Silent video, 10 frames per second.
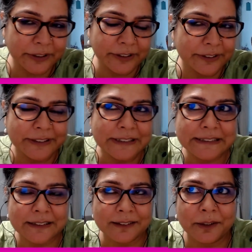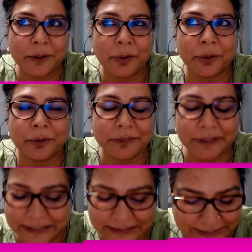career is
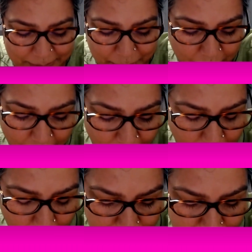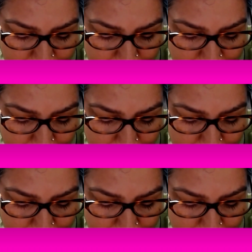how